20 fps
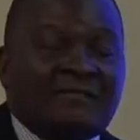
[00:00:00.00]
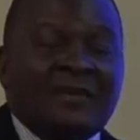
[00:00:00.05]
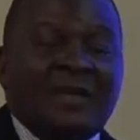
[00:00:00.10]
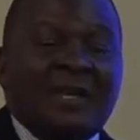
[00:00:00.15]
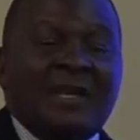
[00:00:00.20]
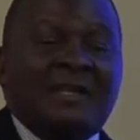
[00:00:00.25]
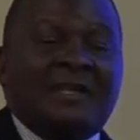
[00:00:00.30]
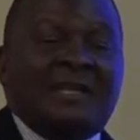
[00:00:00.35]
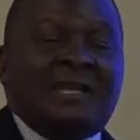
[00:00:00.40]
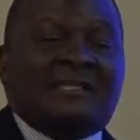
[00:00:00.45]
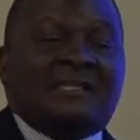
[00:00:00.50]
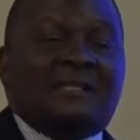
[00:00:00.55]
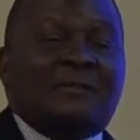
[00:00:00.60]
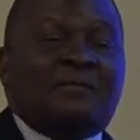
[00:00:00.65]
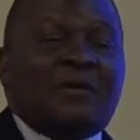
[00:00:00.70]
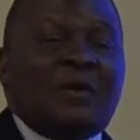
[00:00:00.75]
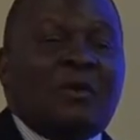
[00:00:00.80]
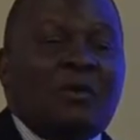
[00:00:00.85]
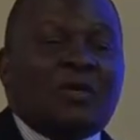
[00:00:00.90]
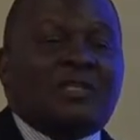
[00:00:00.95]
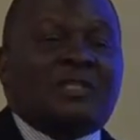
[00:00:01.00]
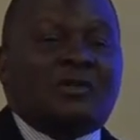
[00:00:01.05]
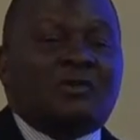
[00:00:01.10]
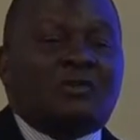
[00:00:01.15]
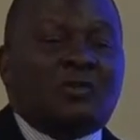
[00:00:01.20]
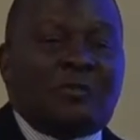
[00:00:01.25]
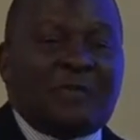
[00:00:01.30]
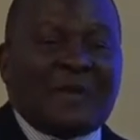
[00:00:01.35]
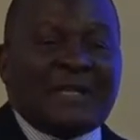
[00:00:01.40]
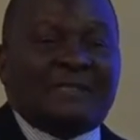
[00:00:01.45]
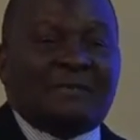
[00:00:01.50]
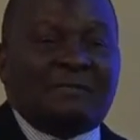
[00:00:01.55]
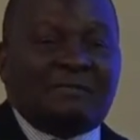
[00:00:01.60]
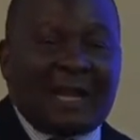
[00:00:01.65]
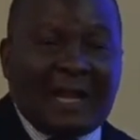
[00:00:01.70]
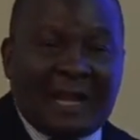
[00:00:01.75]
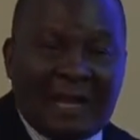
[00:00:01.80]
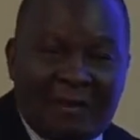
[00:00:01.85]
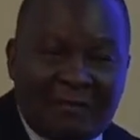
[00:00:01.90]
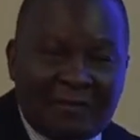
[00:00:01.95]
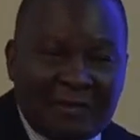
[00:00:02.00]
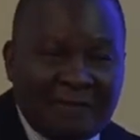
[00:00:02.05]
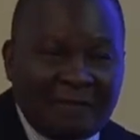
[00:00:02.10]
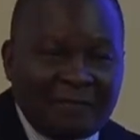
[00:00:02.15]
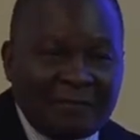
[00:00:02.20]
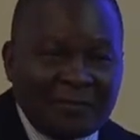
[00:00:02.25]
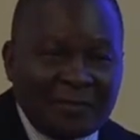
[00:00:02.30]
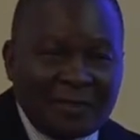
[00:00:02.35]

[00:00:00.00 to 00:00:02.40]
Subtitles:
if they're simply wanting to pass Malawi,